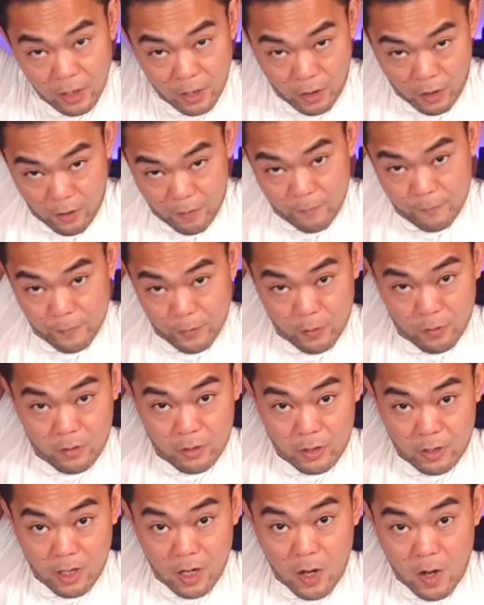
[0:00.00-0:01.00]
of
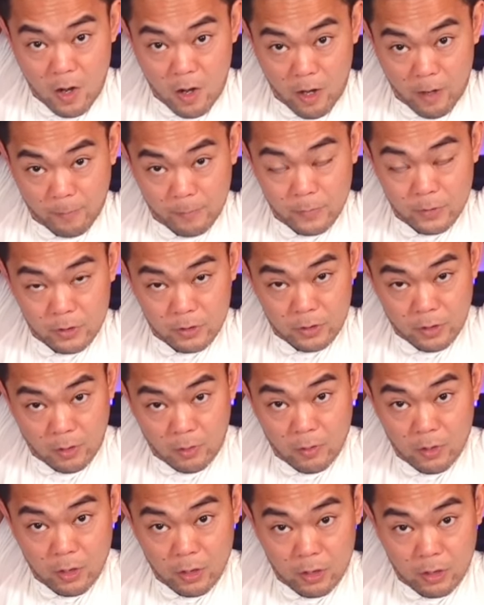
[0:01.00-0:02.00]
your arm.
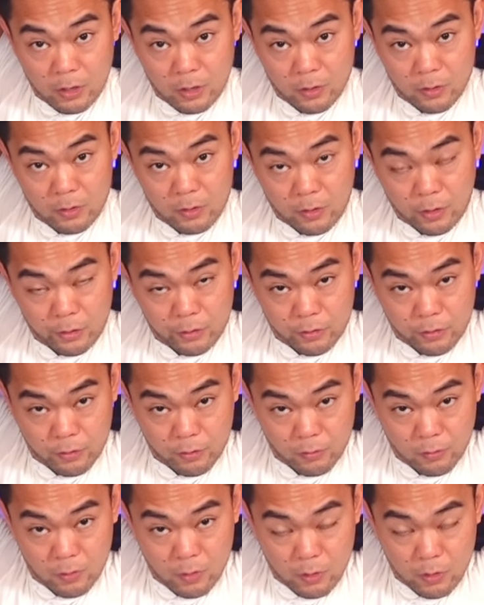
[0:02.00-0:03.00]
So you're going
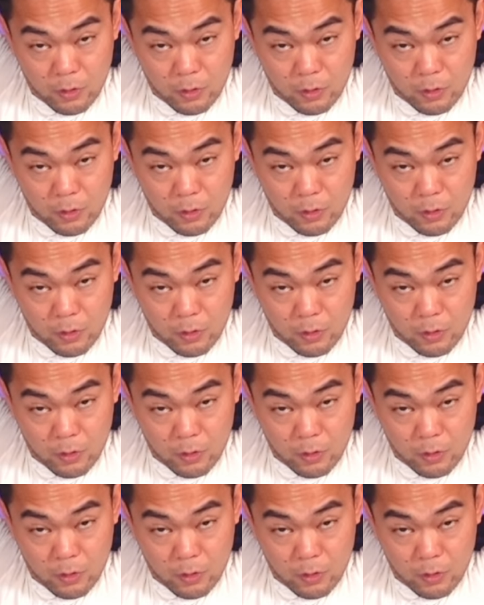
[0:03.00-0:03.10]
to